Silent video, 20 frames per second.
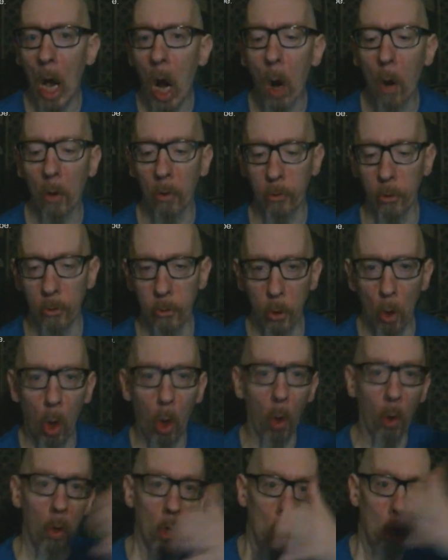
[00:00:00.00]
until
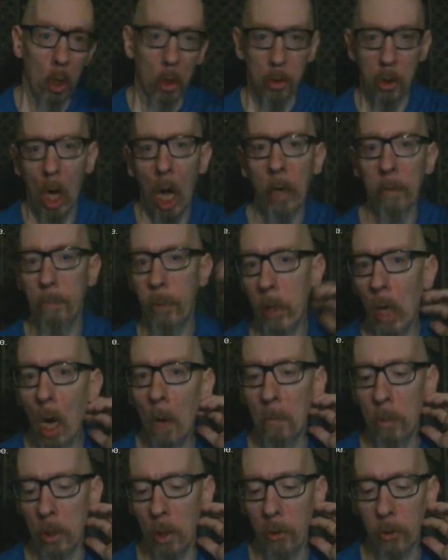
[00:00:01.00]
9 p.m. and then
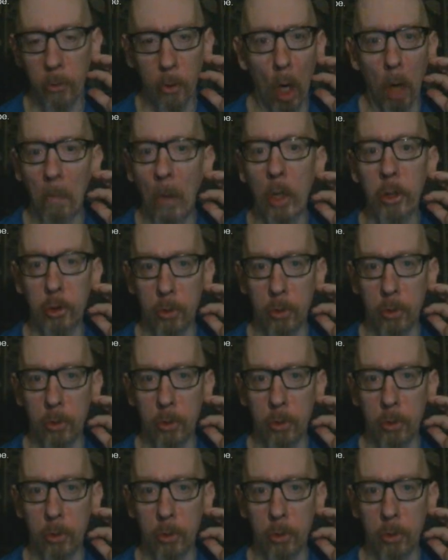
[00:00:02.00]
start my stream.